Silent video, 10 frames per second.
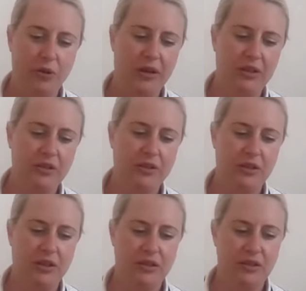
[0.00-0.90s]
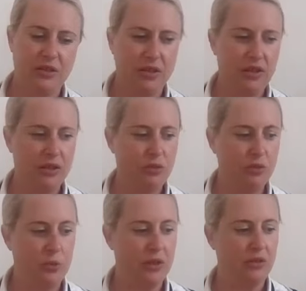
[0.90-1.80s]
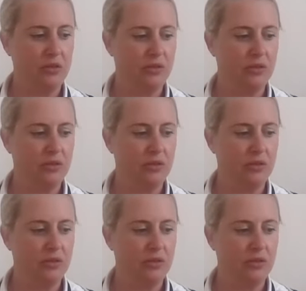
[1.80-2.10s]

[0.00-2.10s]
my, I just it's just a little bit